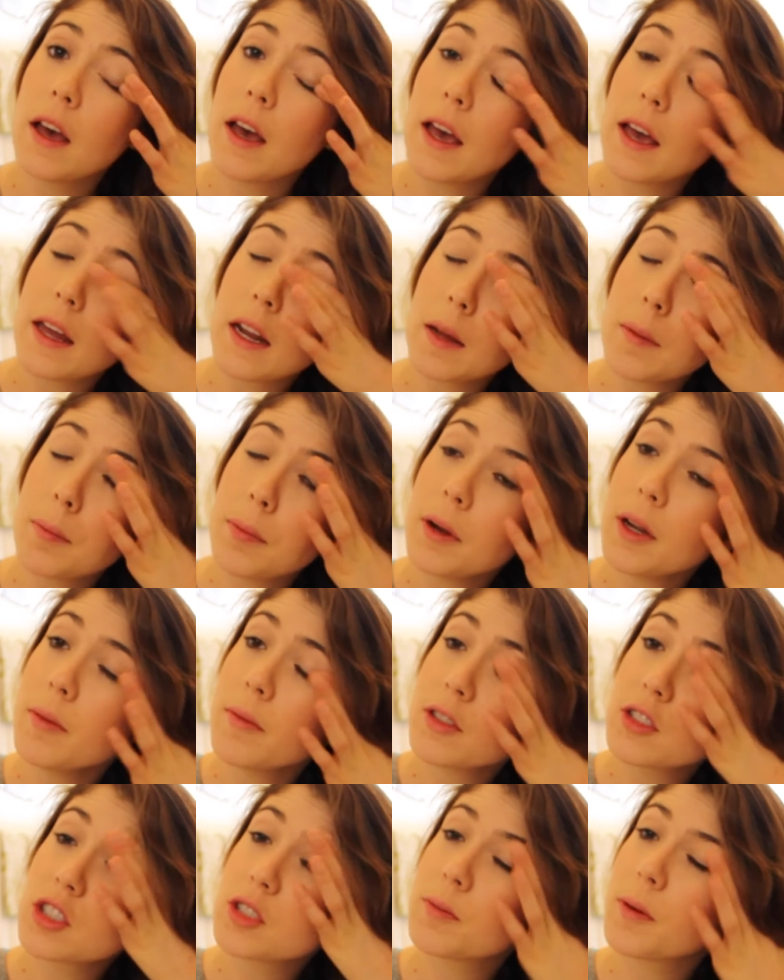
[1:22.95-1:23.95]
And I pretty
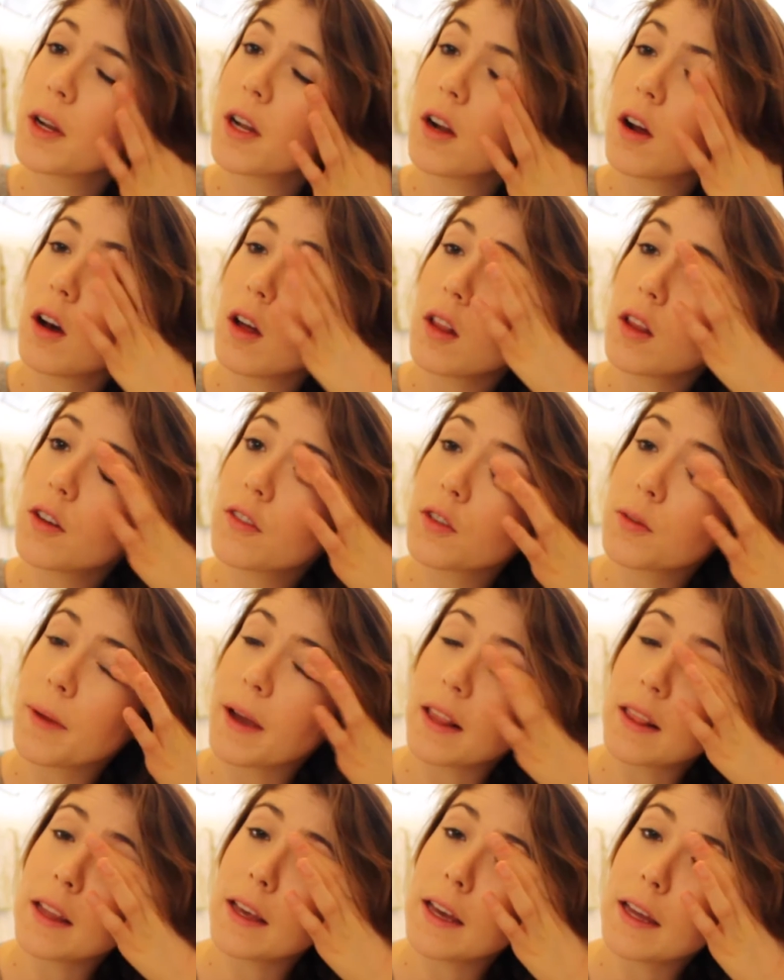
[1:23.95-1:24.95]
much just put it all over
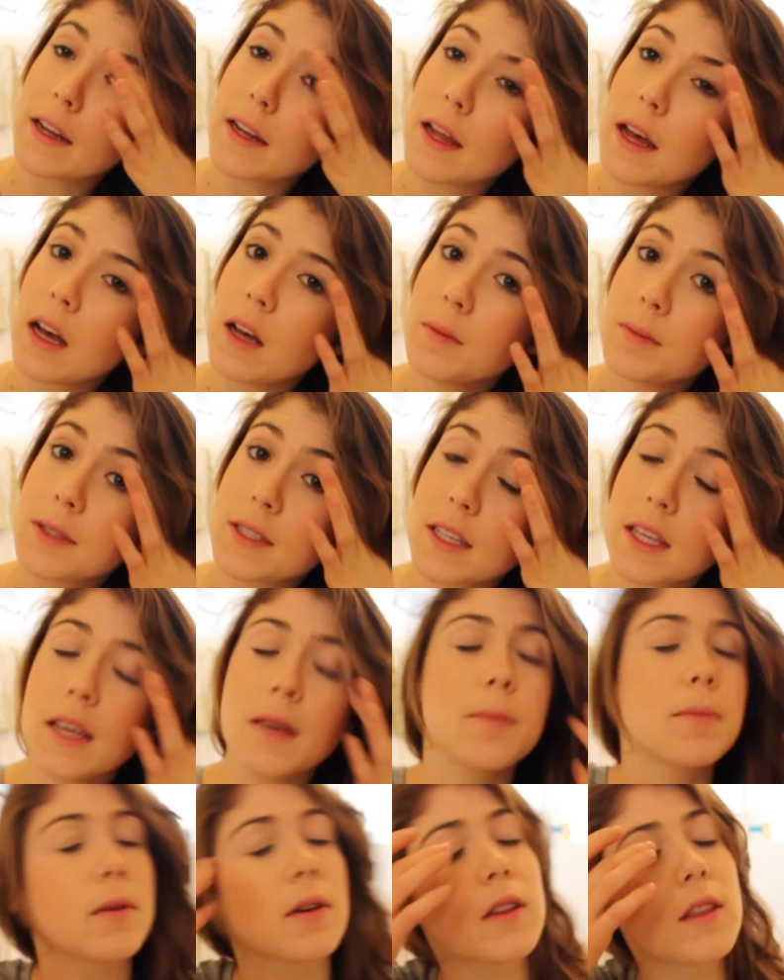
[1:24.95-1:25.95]
my lid, and it helps
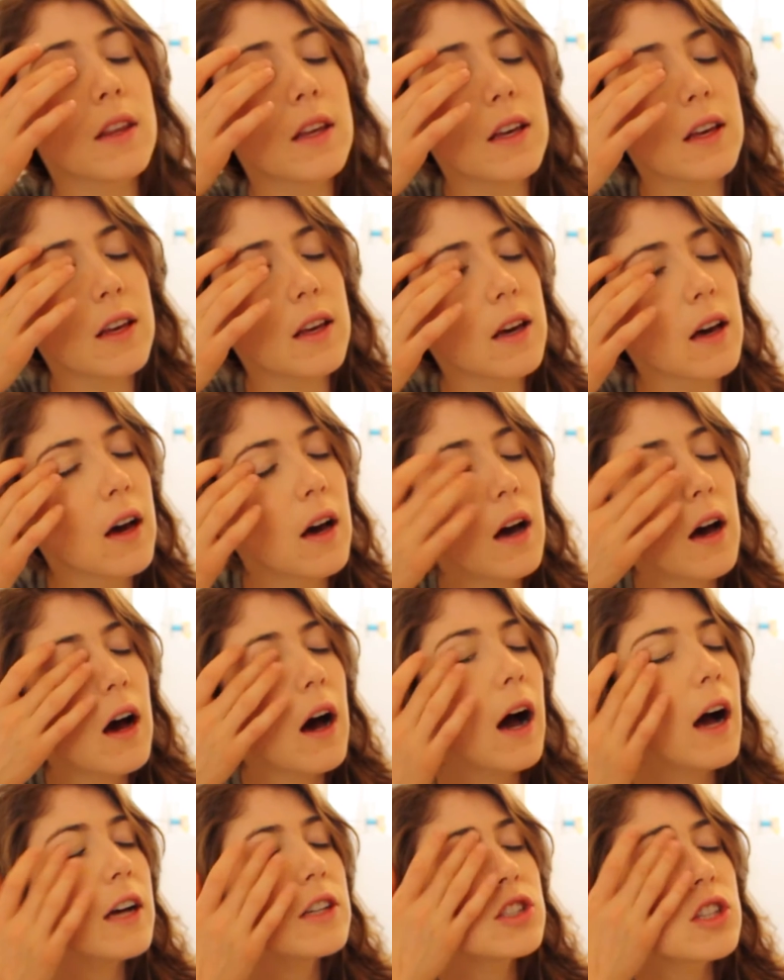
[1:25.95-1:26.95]
keep the
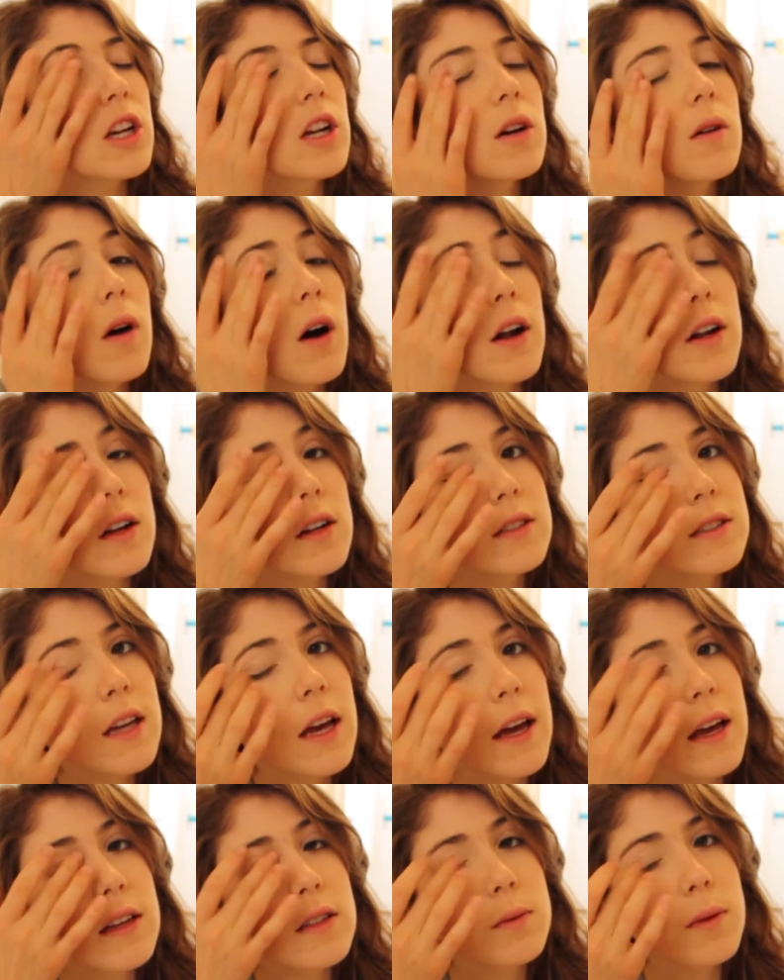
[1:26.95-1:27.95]
eyeshadow on all
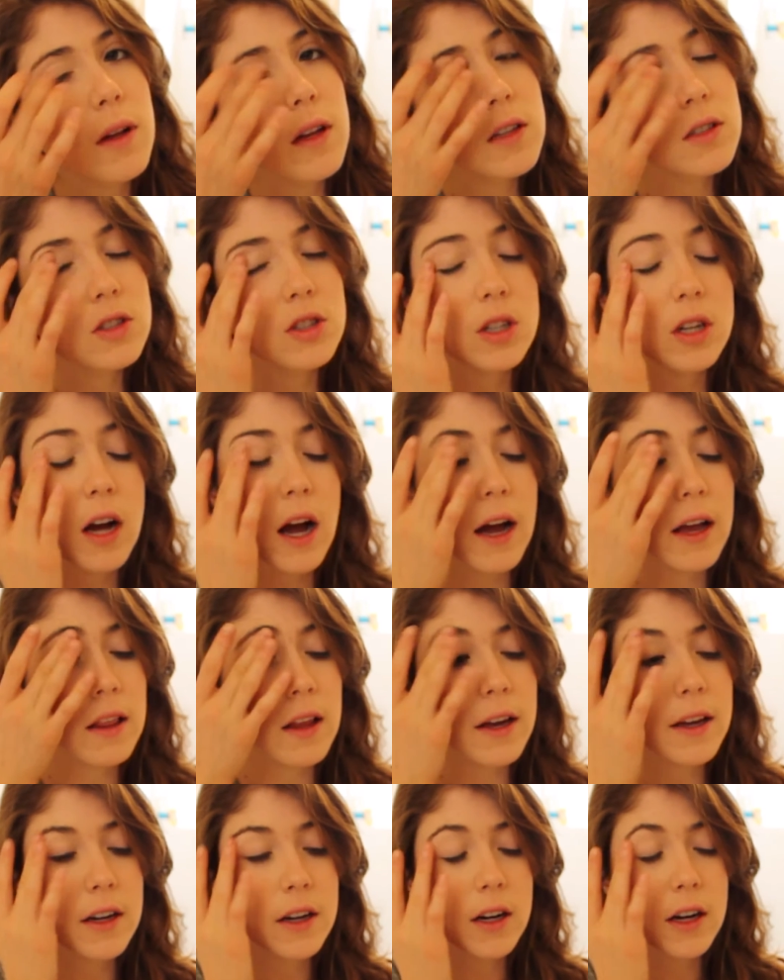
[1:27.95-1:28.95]
day as well as your
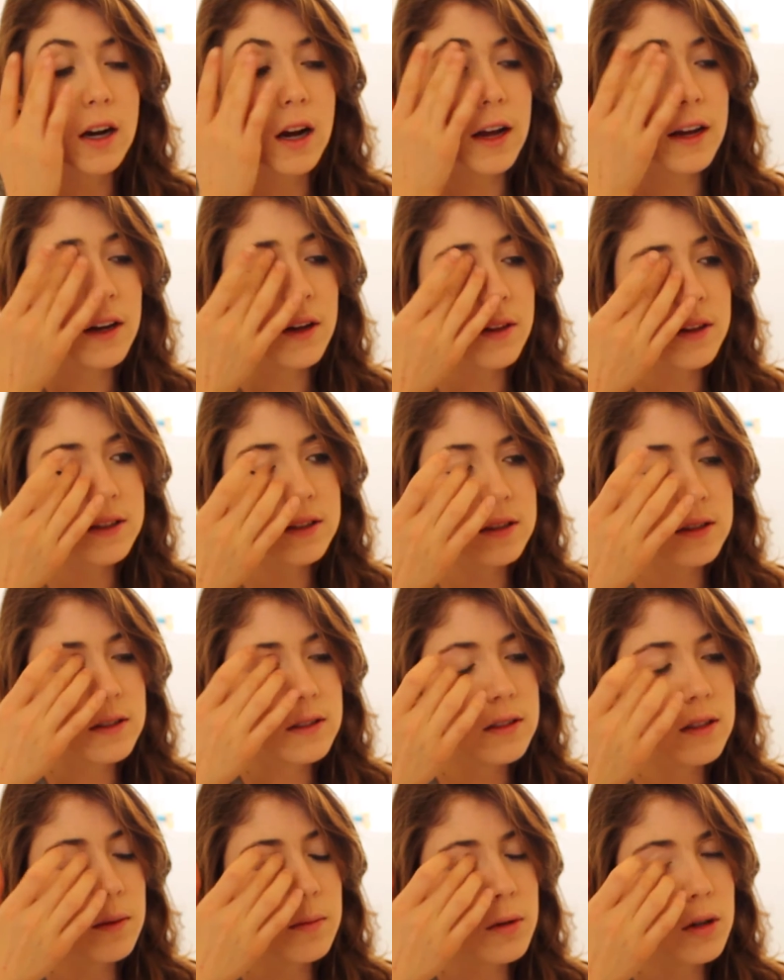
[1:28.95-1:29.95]
eyeliner. I know that
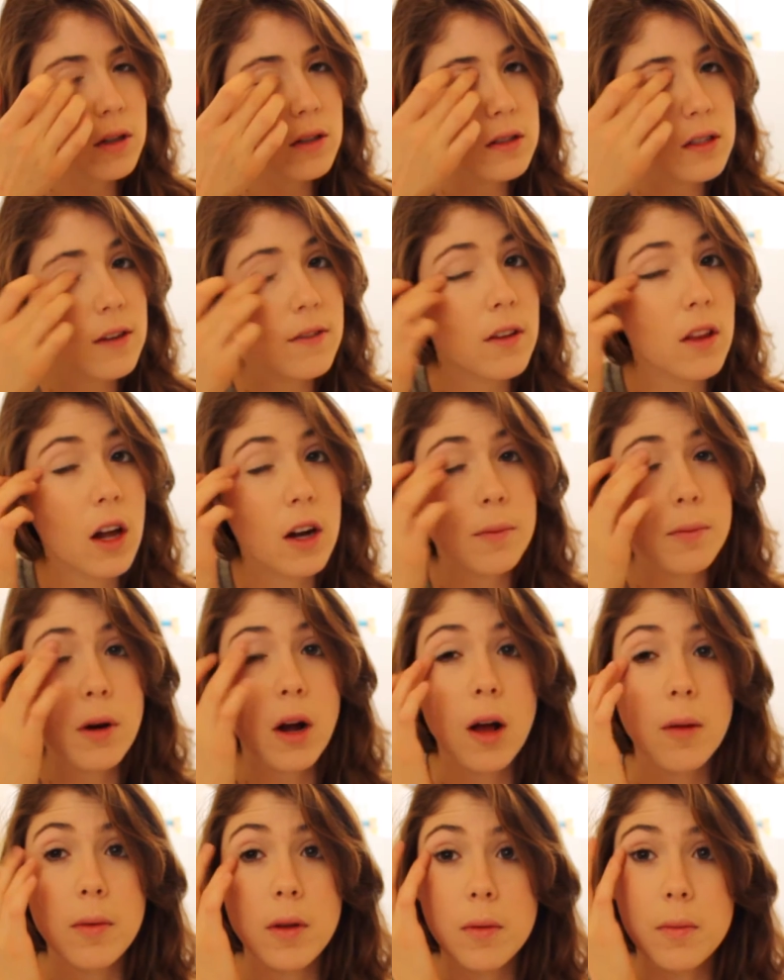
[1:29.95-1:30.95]
some girls have a lot of
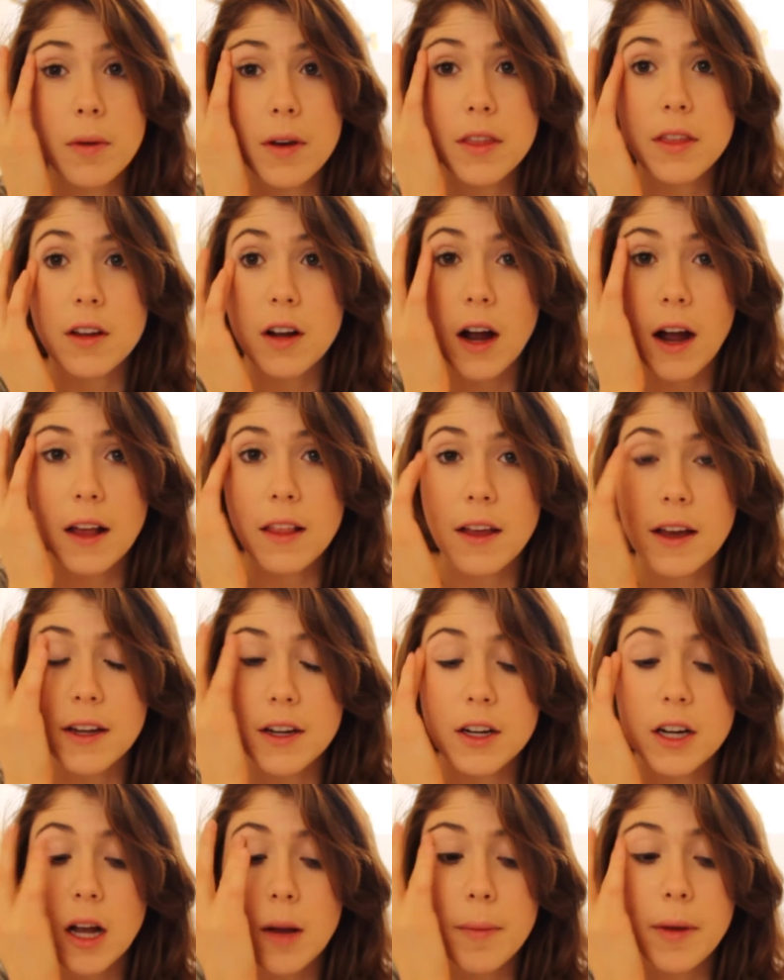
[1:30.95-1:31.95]
problem with their
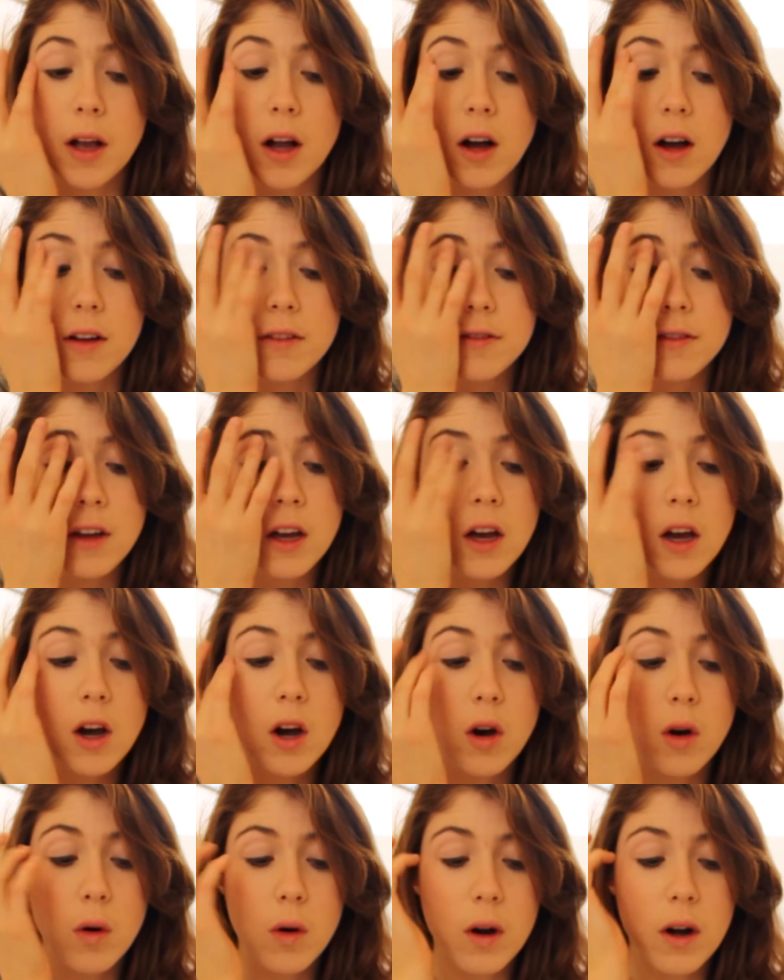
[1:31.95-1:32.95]
eyeliner coming off
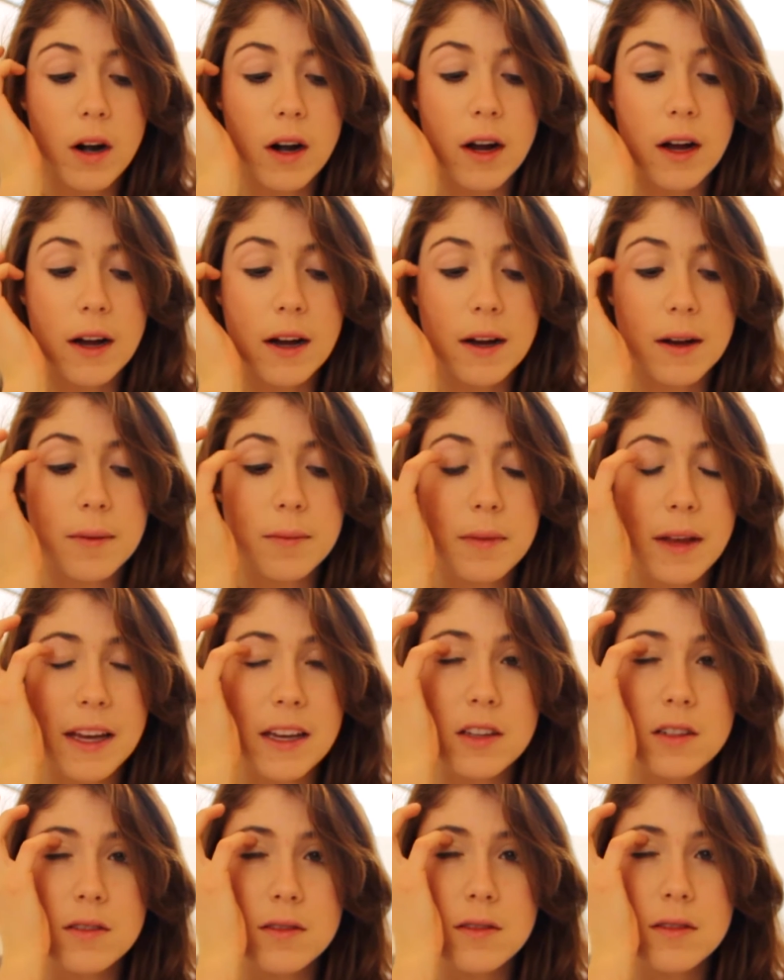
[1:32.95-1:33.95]
or um,
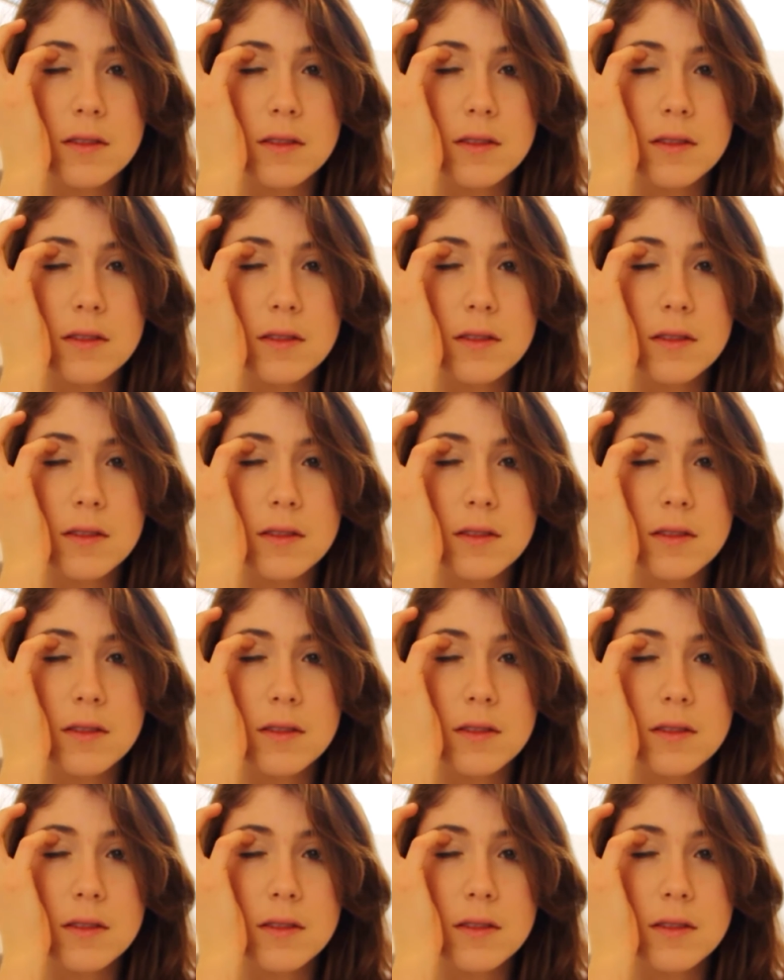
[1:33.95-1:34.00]
like